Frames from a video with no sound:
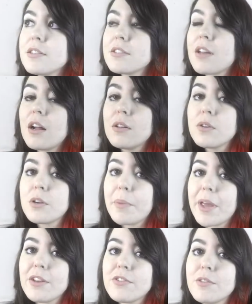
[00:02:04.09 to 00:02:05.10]
is a coloring
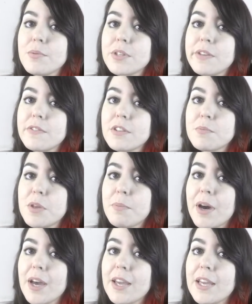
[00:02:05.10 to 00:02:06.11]
page that was given to me
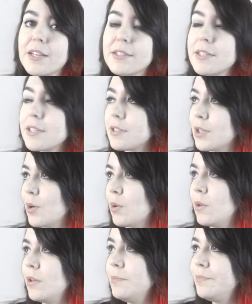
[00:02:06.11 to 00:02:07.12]
by a six-year-old.